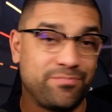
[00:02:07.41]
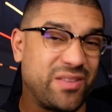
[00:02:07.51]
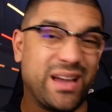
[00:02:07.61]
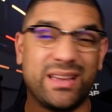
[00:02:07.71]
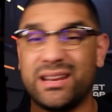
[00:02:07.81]
I
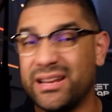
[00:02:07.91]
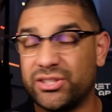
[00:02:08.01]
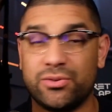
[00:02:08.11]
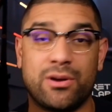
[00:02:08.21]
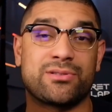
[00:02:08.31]
get it at
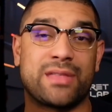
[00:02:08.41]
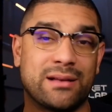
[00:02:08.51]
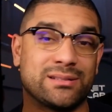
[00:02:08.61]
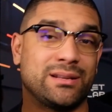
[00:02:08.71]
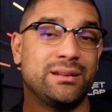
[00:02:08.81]

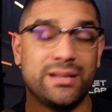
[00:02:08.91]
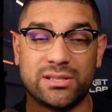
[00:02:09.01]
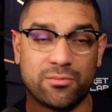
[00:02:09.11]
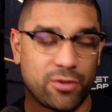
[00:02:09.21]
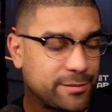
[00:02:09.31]
$200,000. Needs some
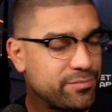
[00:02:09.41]
work.